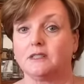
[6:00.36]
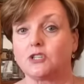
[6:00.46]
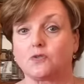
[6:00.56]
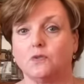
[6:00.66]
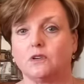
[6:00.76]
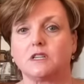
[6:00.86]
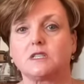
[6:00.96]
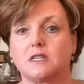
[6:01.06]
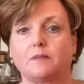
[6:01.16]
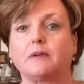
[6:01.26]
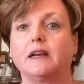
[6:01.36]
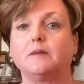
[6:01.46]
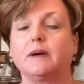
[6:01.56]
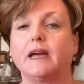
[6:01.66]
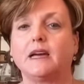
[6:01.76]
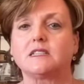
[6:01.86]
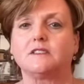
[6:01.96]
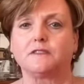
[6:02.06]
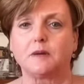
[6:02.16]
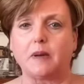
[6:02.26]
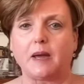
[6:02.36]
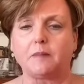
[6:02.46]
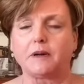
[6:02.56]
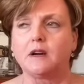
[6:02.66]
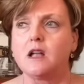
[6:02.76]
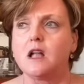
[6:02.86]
in drawers separated by acid-free paper.